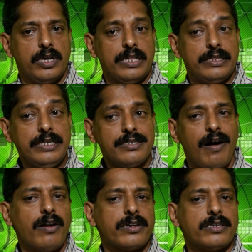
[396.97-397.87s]
This
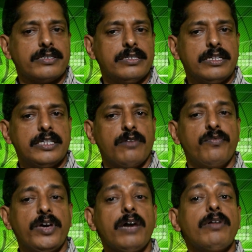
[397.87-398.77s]
alters the
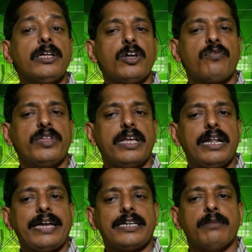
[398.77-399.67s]
wavelength of the
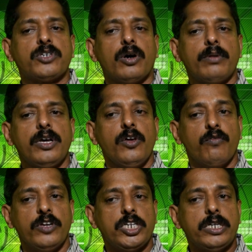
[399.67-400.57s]
light absorbed
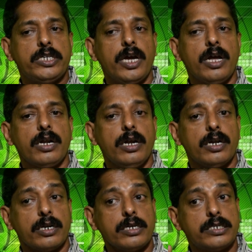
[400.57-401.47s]
which in turn
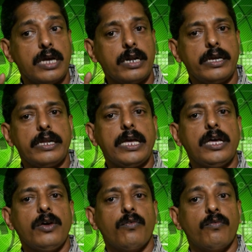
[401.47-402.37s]
result in a
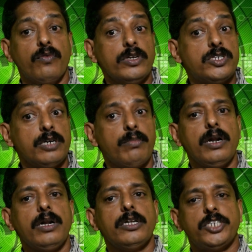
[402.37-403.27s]
visible
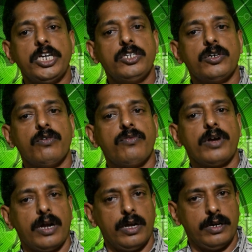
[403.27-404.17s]
change of
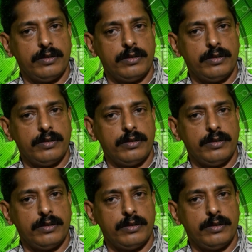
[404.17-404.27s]
color.